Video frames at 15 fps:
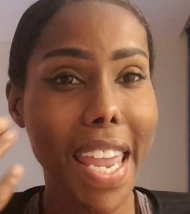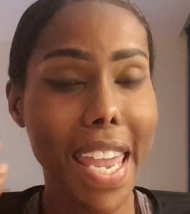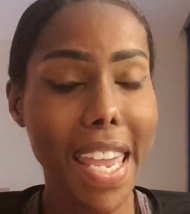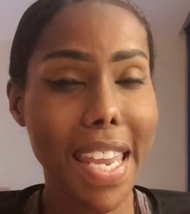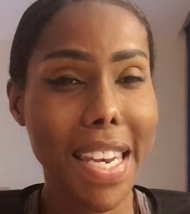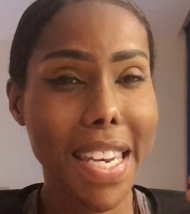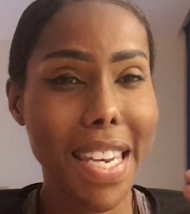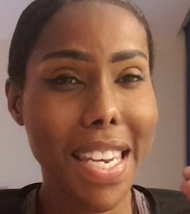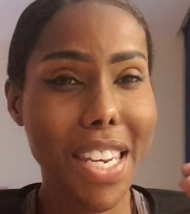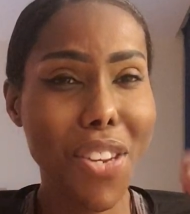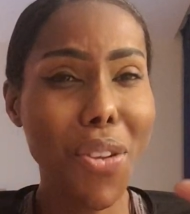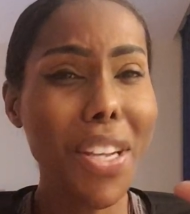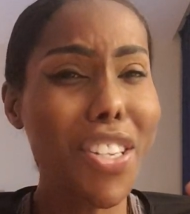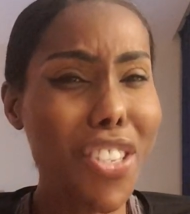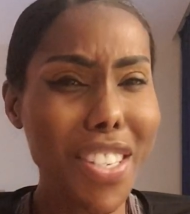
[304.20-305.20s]
and
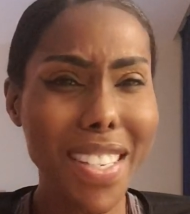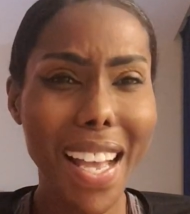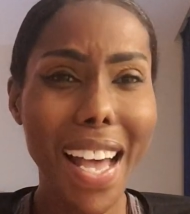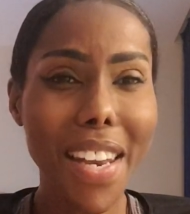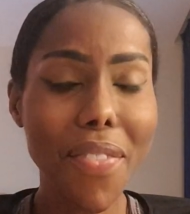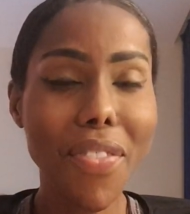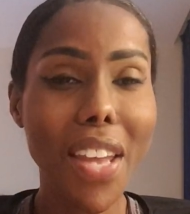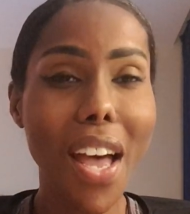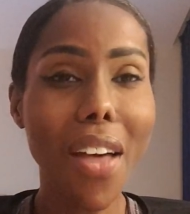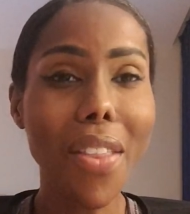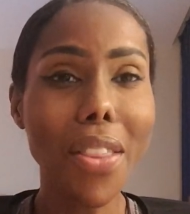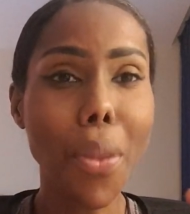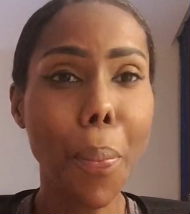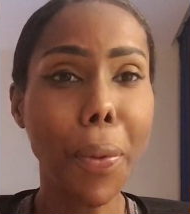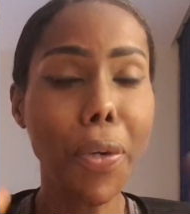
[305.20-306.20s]
you can just kind of tell
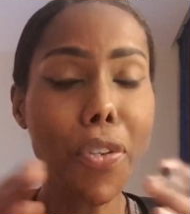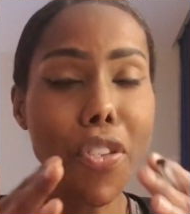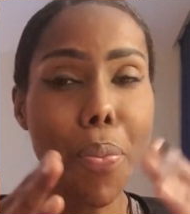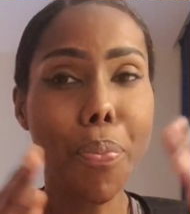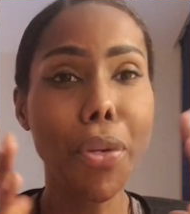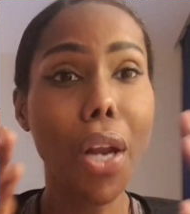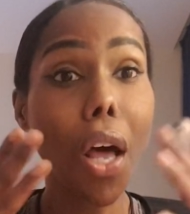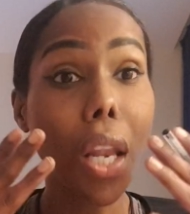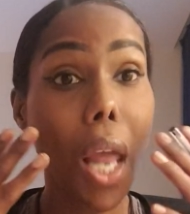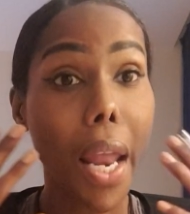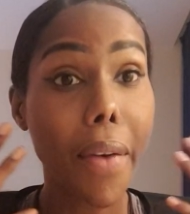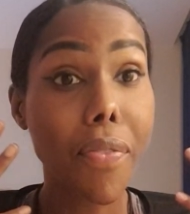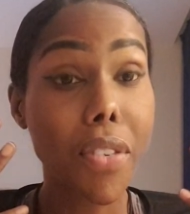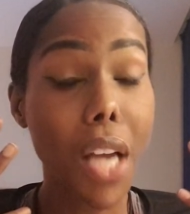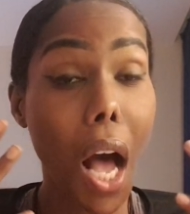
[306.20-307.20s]
that the person put a lot
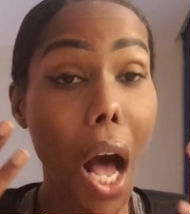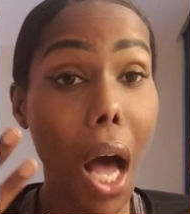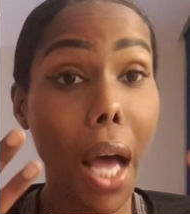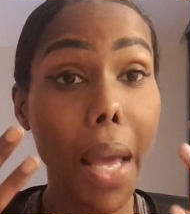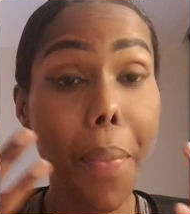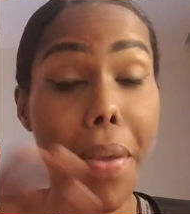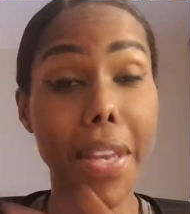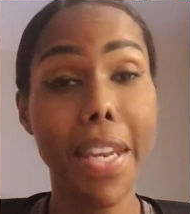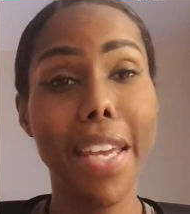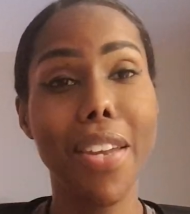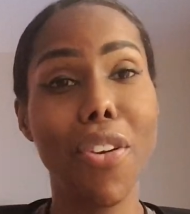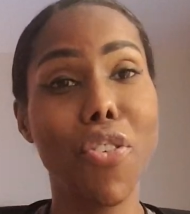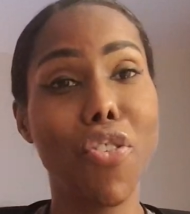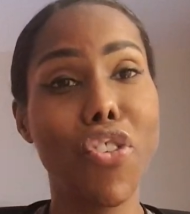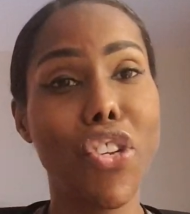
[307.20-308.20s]
of time and
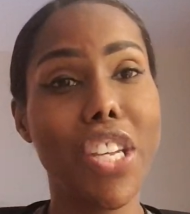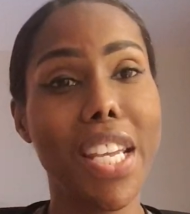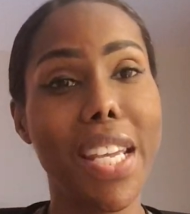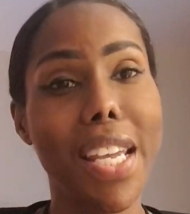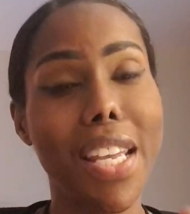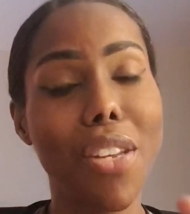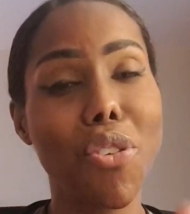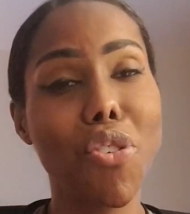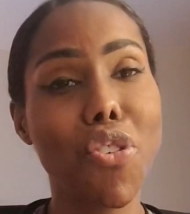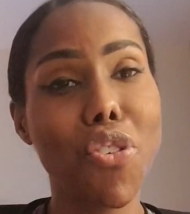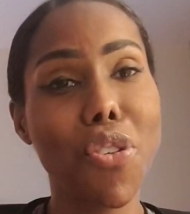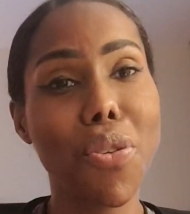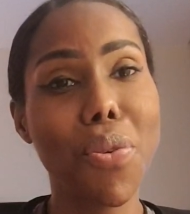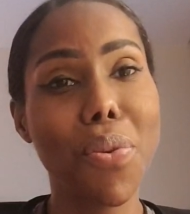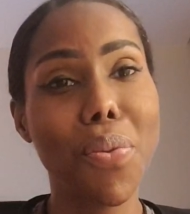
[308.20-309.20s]
energy
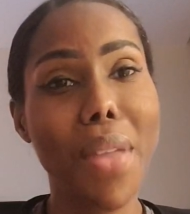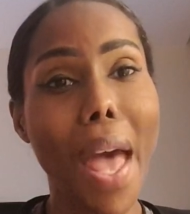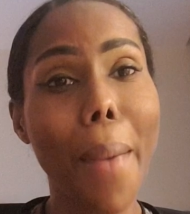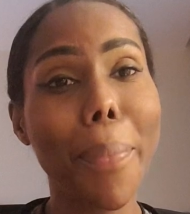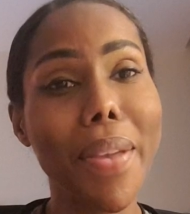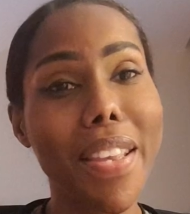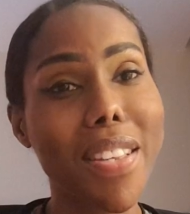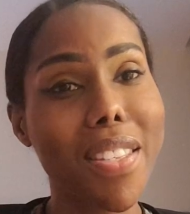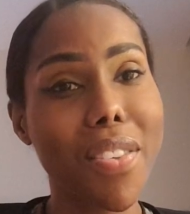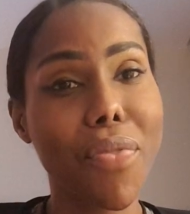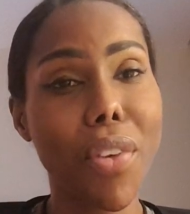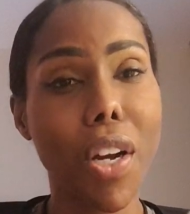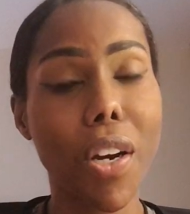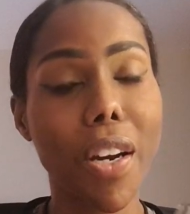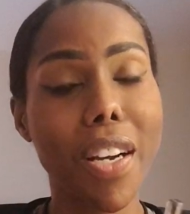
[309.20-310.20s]
into that piece of
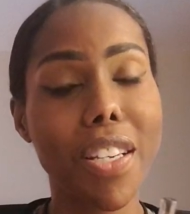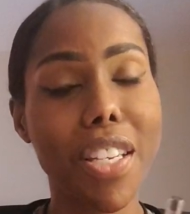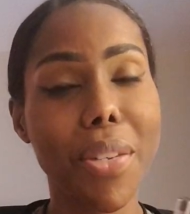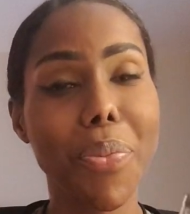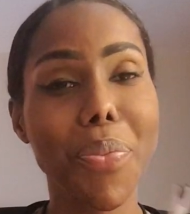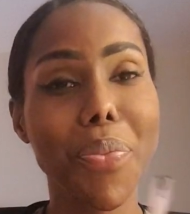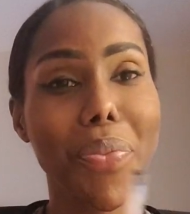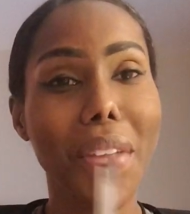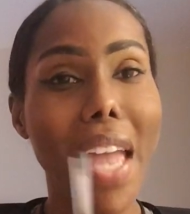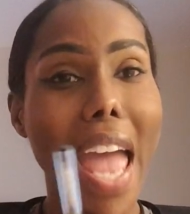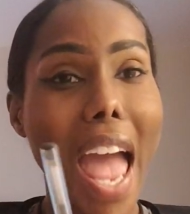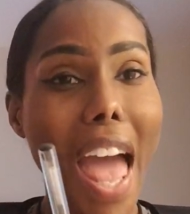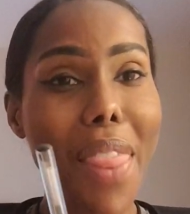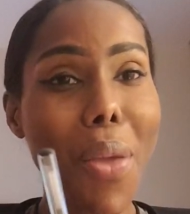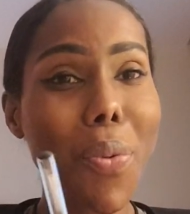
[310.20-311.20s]
art.
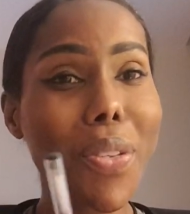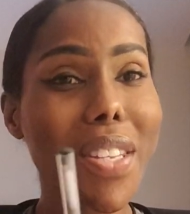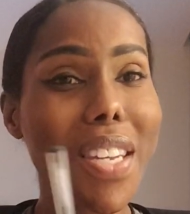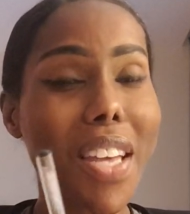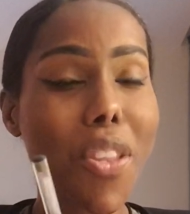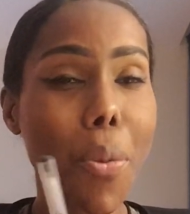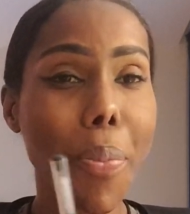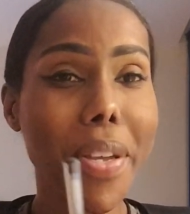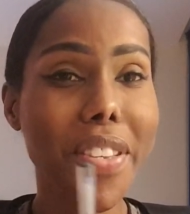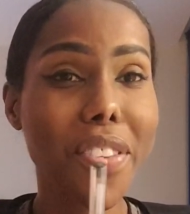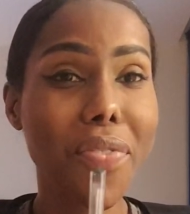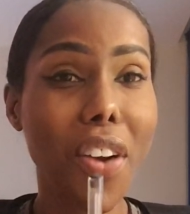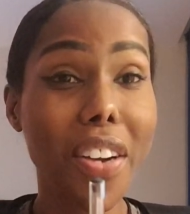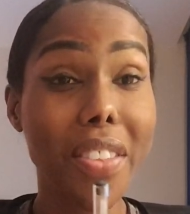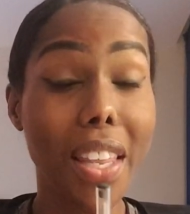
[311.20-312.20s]
And there was another piece
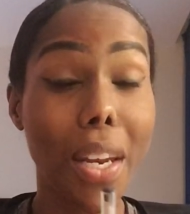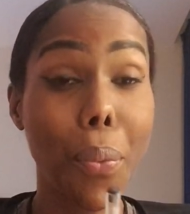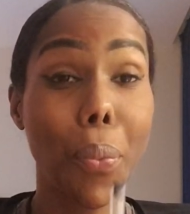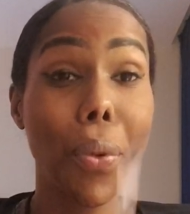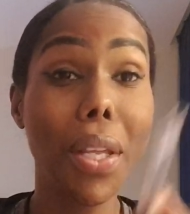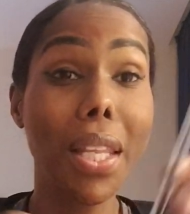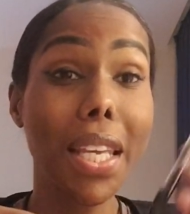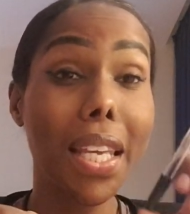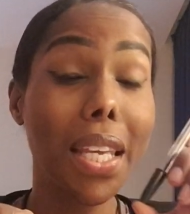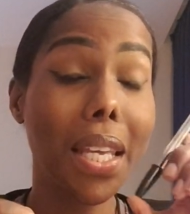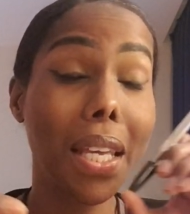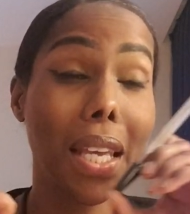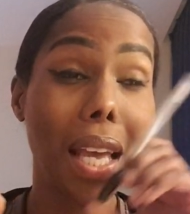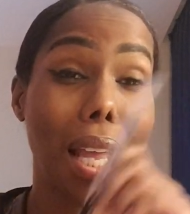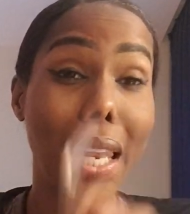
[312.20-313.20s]
of art that I
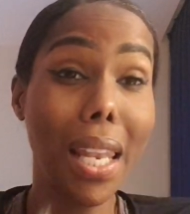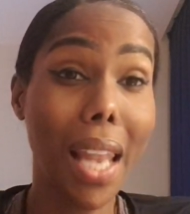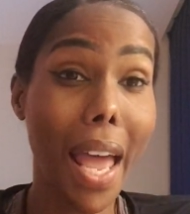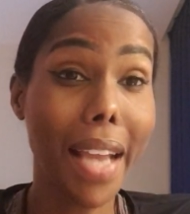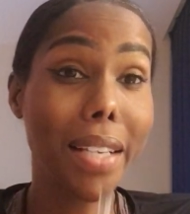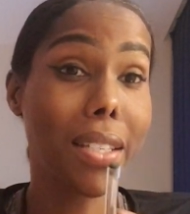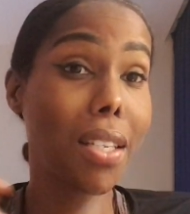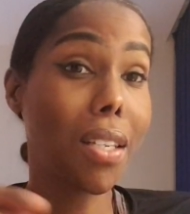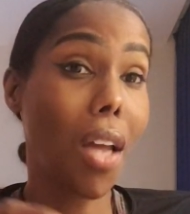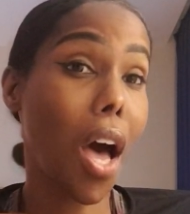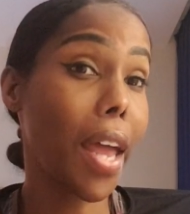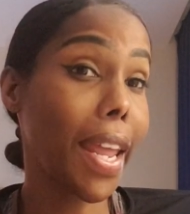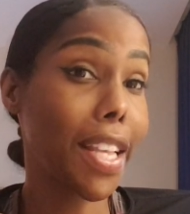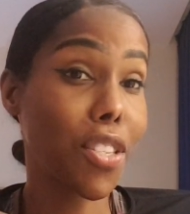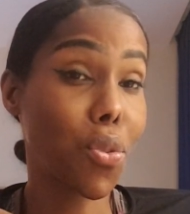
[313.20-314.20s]
really liked a
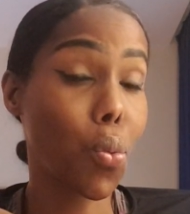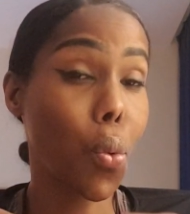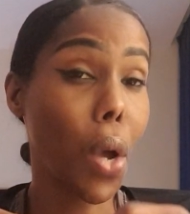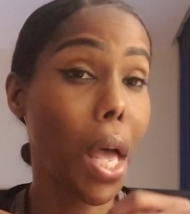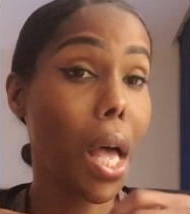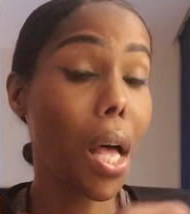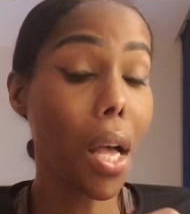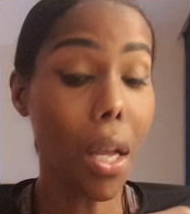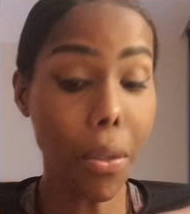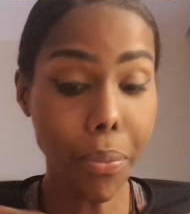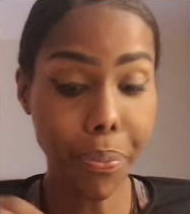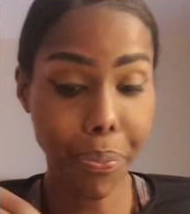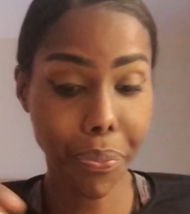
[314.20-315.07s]
lot as well.